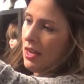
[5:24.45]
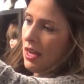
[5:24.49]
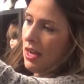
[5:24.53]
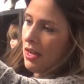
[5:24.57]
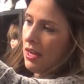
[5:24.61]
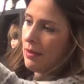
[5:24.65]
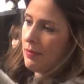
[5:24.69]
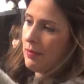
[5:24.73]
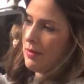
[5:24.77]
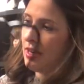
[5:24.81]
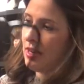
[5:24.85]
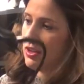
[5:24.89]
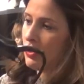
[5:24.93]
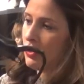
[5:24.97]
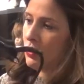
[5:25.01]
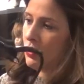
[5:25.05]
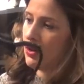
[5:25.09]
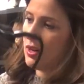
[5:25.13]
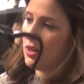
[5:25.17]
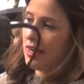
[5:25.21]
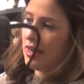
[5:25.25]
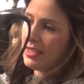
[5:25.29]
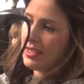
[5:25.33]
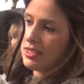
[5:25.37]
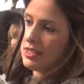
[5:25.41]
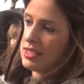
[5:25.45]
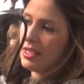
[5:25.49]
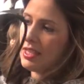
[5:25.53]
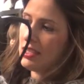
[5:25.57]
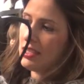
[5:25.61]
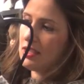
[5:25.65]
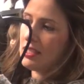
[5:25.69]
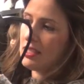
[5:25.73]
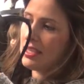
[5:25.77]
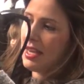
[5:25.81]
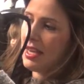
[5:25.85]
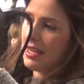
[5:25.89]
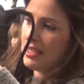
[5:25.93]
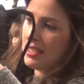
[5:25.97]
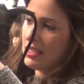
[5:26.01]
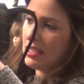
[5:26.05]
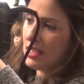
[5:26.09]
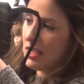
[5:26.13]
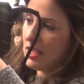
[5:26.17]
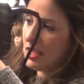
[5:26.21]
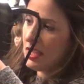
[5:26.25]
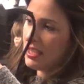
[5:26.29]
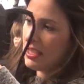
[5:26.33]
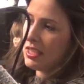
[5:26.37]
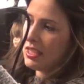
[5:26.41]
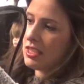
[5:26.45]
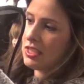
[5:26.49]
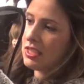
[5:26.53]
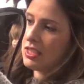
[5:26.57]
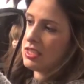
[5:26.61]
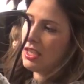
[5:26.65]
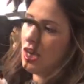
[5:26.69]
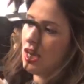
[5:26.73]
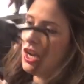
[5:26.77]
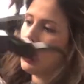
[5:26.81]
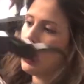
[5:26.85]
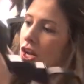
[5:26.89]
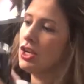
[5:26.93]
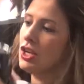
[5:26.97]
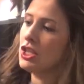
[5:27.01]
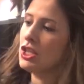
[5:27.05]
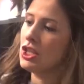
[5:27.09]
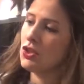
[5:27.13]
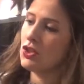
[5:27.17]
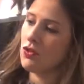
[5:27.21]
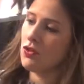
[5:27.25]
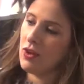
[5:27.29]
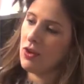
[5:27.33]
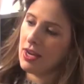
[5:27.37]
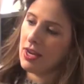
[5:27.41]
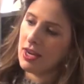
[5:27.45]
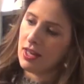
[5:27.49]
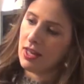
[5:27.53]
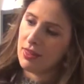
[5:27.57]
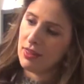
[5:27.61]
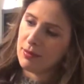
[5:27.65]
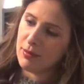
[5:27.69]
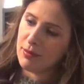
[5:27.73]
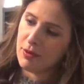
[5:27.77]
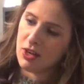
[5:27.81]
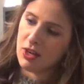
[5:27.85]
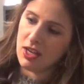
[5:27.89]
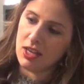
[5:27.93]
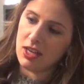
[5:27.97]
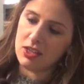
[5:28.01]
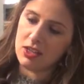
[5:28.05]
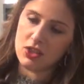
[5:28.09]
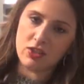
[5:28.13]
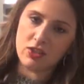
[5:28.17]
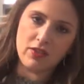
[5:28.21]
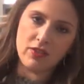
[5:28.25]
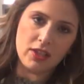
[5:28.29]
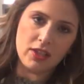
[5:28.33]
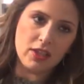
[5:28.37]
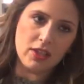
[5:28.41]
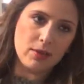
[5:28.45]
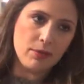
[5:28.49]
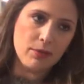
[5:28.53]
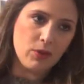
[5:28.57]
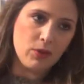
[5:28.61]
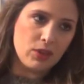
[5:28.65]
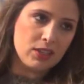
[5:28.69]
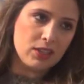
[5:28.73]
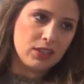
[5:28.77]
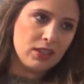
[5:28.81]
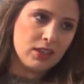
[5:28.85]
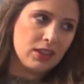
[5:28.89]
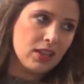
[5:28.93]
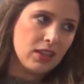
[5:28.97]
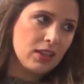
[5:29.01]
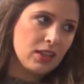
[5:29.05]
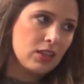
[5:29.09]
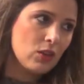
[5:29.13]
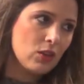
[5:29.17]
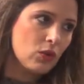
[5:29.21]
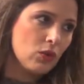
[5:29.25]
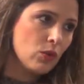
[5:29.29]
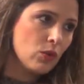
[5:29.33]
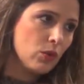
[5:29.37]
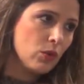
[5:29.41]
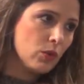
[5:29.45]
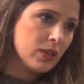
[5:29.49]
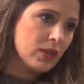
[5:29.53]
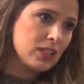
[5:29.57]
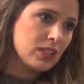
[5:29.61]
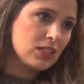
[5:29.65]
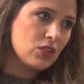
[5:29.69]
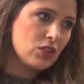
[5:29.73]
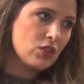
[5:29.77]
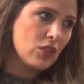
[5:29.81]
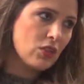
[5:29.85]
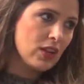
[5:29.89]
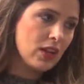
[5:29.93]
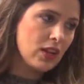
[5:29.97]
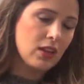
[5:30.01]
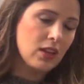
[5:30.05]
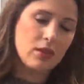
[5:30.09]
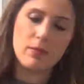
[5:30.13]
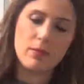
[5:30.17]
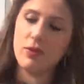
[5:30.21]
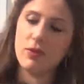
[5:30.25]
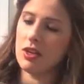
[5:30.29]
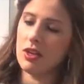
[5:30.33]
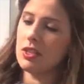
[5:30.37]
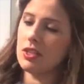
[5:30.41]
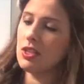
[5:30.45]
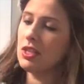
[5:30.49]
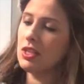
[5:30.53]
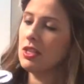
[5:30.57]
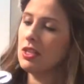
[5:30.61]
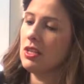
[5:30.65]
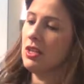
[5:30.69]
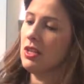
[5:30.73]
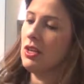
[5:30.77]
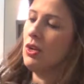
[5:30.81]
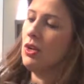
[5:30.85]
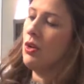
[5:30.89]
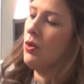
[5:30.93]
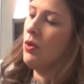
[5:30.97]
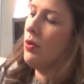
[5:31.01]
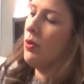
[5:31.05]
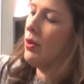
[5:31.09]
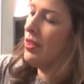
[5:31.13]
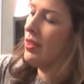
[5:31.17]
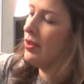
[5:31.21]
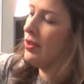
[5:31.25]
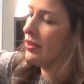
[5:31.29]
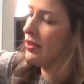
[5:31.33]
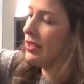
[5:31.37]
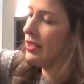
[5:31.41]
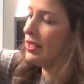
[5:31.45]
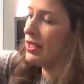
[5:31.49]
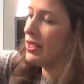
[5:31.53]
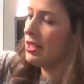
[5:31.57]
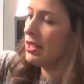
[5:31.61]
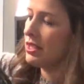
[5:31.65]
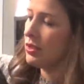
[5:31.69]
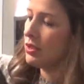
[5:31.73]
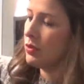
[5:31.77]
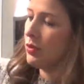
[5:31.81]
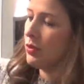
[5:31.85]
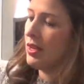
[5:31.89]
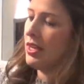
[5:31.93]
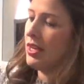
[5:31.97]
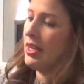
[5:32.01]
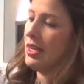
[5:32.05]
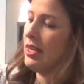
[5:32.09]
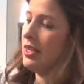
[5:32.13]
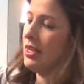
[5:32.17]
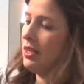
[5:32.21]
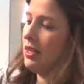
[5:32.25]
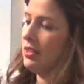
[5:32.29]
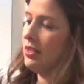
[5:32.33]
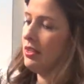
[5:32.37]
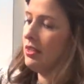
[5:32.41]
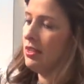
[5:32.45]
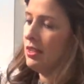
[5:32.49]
I make sure I see it's nicely, it's straight on the brush. Very important that they're always straight on the brush. Whether it's this way,